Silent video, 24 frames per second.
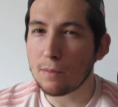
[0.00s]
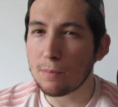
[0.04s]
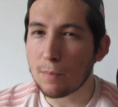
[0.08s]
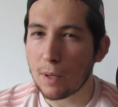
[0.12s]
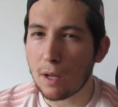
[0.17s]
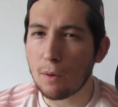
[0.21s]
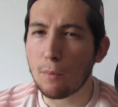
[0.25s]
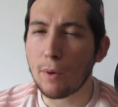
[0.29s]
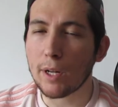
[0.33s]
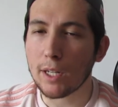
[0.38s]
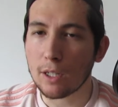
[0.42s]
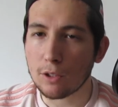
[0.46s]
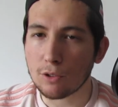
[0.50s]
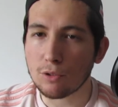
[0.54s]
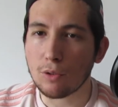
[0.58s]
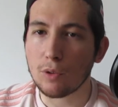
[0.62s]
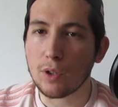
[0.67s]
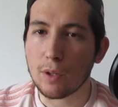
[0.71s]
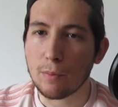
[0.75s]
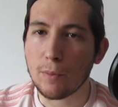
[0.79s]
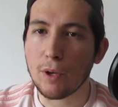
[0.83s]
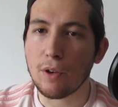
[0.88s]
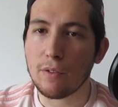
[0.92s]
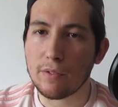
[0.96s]
but when I saw
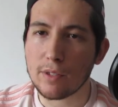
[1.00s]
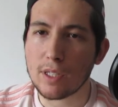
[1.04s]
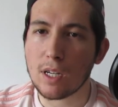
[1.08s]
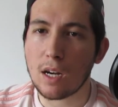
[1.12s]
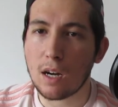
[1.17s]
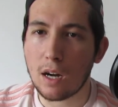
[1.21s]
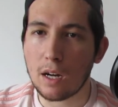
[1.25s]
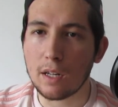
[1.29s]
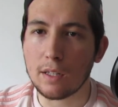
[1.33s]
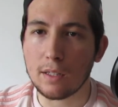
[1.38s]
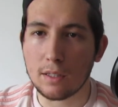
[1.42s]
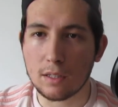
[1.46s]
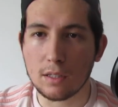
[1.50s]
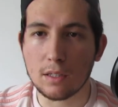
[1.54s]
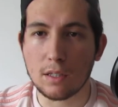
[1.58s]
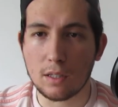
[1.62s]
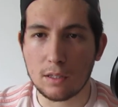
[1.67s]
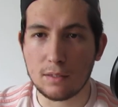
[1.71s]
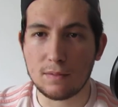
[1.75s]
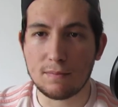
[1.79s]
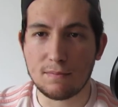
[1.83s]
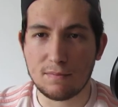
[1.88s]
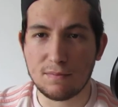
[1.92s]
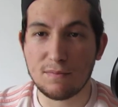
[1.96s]
the movie I, I
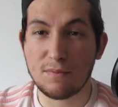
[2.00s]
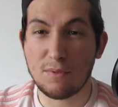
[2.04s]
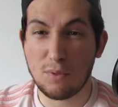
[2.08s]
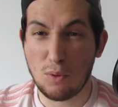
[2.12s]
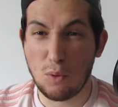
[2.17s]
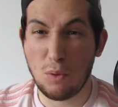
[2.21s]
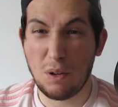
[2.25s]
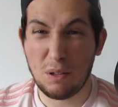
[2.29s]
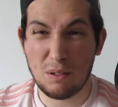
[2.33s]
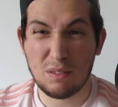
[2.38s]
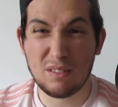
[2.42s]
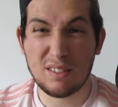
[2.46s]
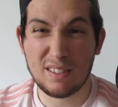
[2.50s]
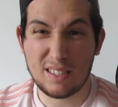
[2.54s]
thought he